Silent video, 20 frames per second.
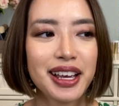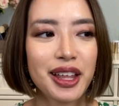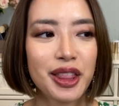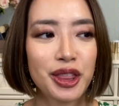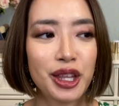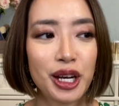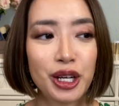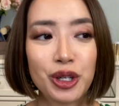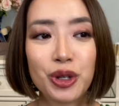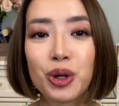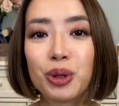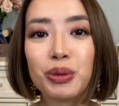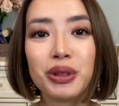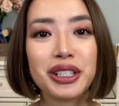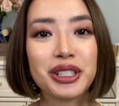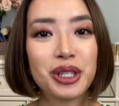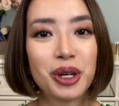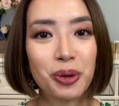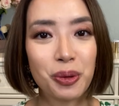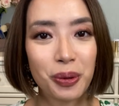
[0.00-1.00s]
that I
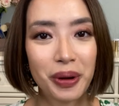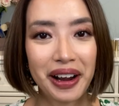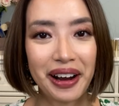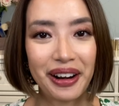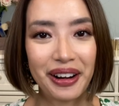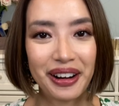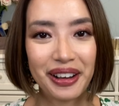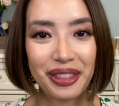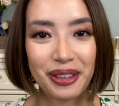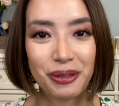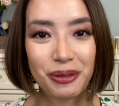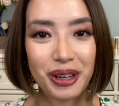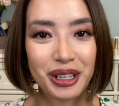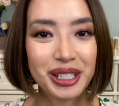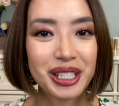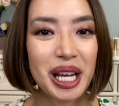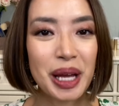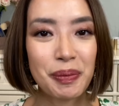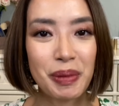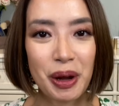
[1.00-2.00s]
normally don't wear and the one
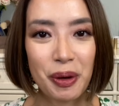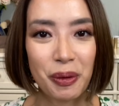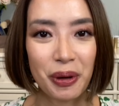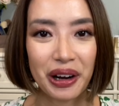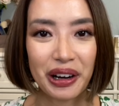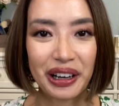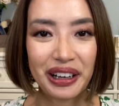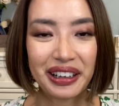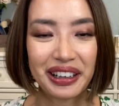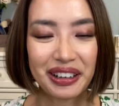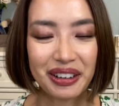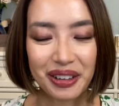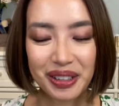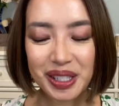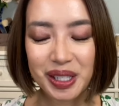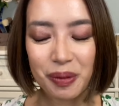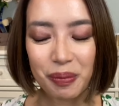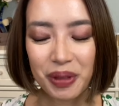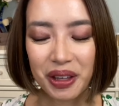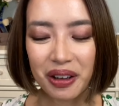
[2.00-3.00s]
time I wear it I
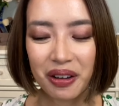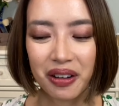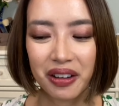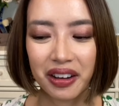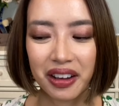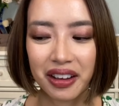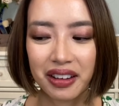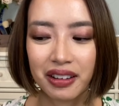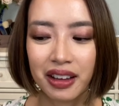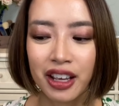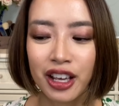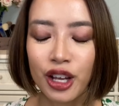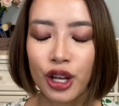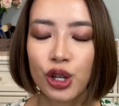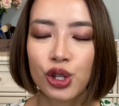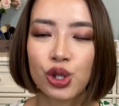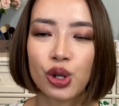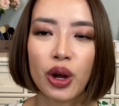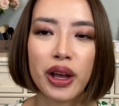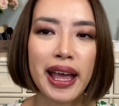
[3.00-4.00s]
got something on it
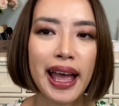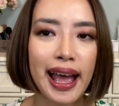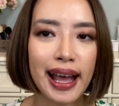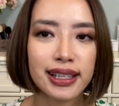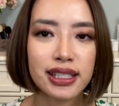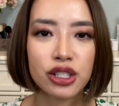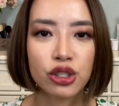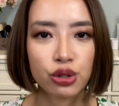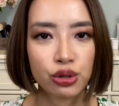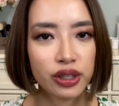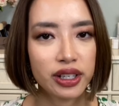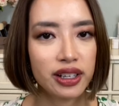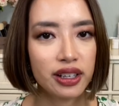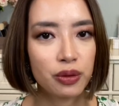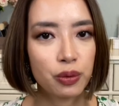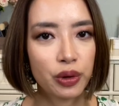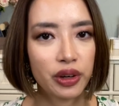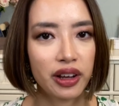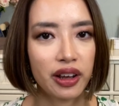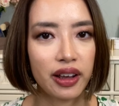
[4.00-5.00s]
so I had to treat
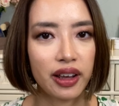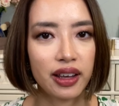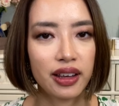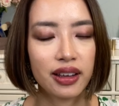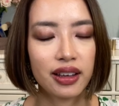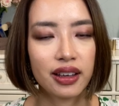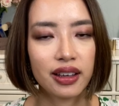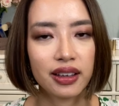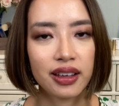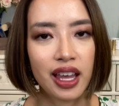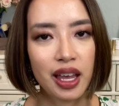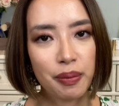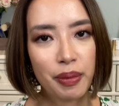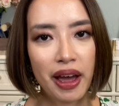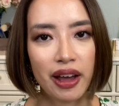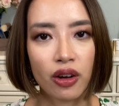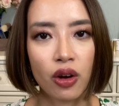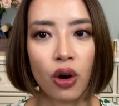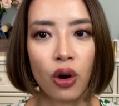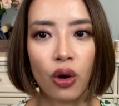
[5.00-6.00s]
it when I came
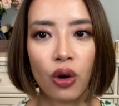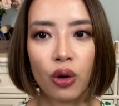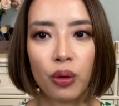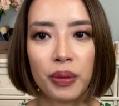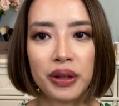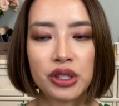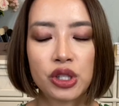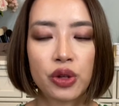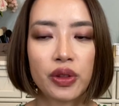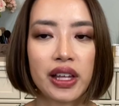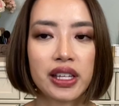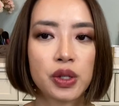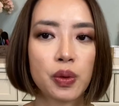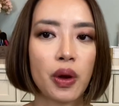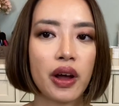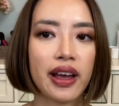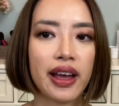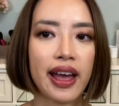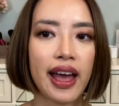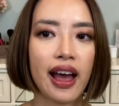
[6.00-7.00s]
back home and so that's
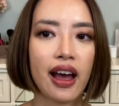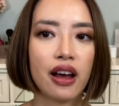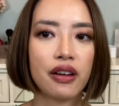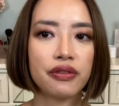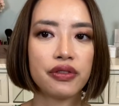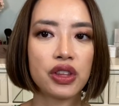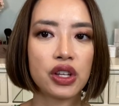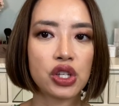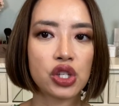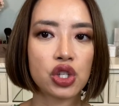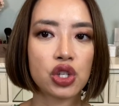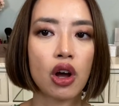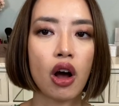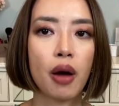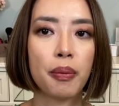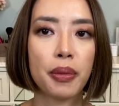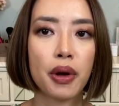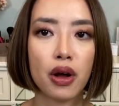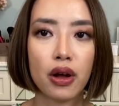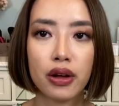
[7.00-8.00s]
why I have this
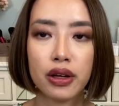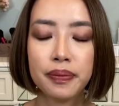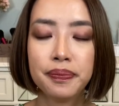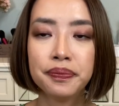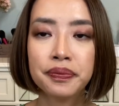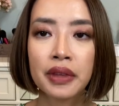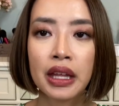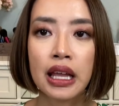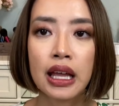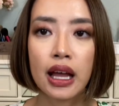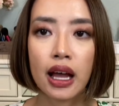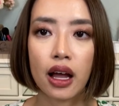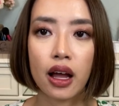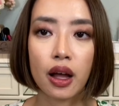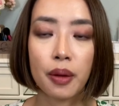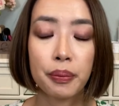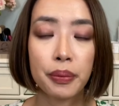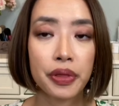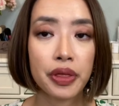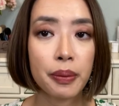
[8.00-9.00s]
top on
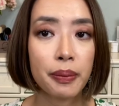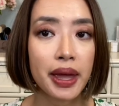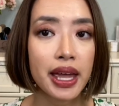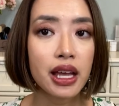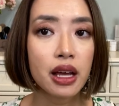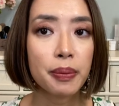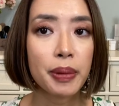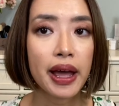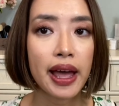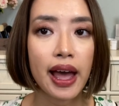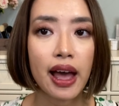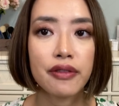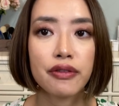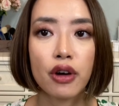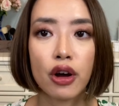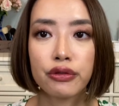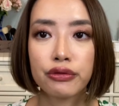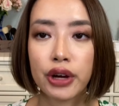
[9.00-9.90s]
um, but the makeup I have on